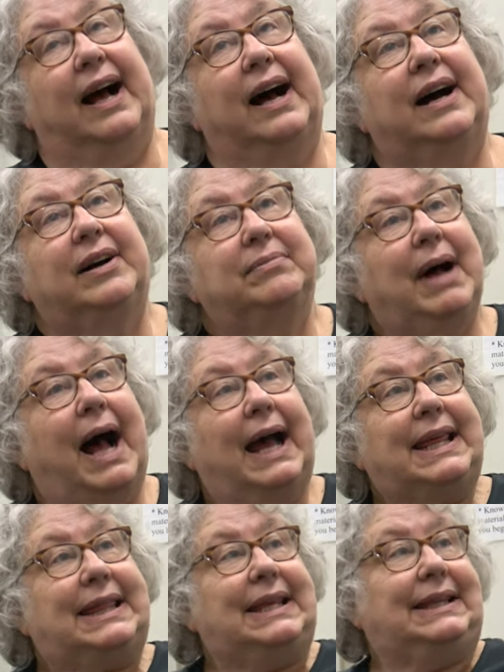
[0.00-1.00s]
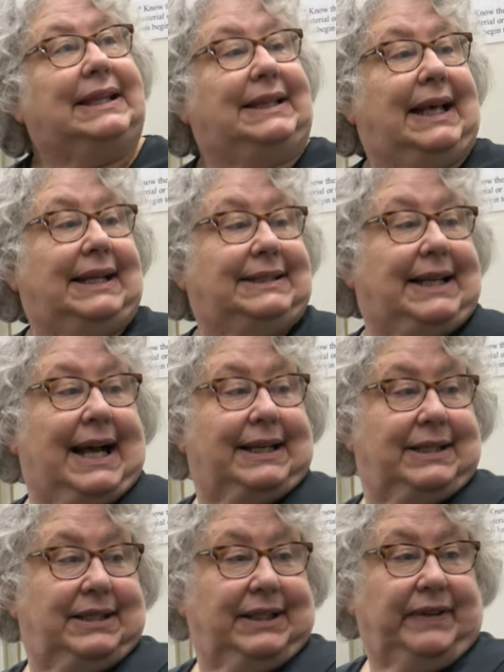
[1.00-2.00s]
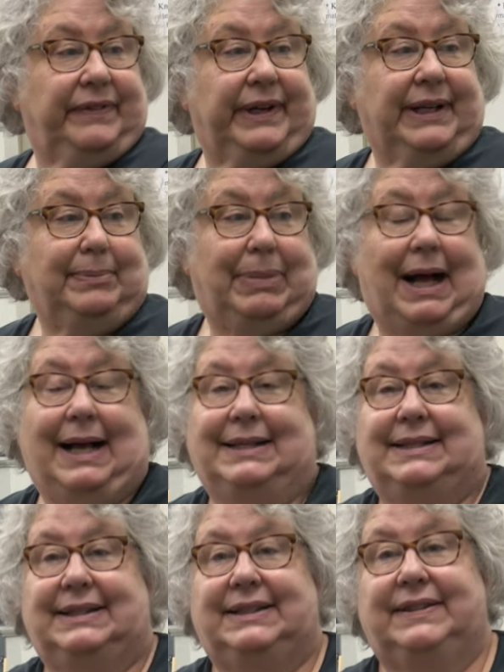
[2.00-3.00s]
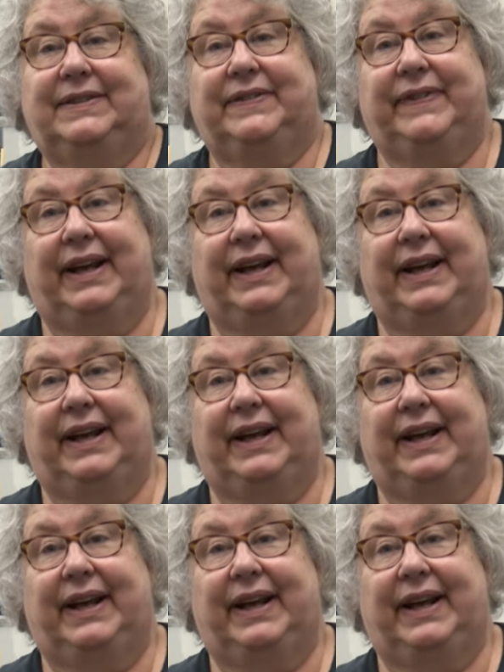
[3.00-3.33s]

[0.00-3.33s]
Um, I think that that's actually very positive